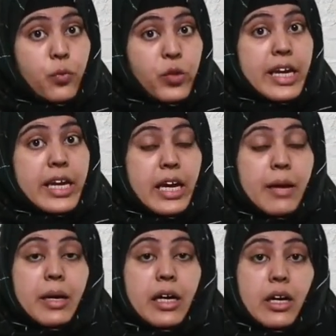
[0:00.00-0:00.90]
we came
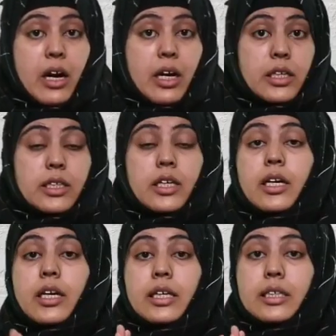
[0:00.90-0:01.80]
across
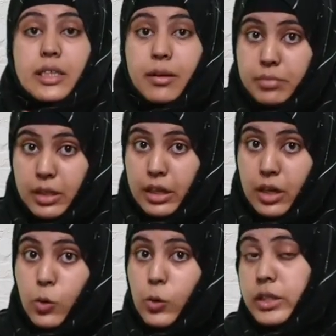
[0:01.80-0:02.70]
something
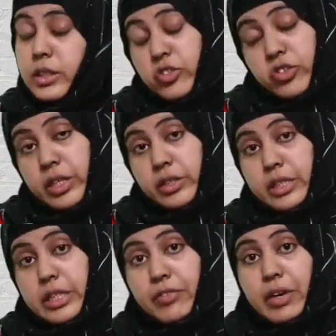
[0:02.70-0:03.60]
called as
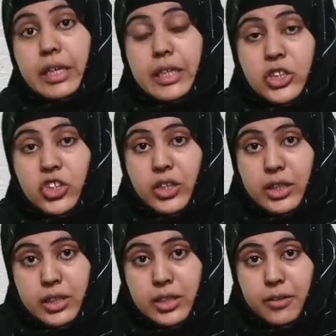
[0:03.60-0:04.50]
transitive and
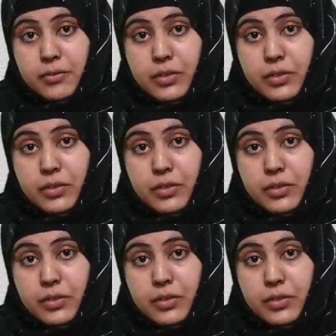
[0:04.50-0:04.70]
intransitive.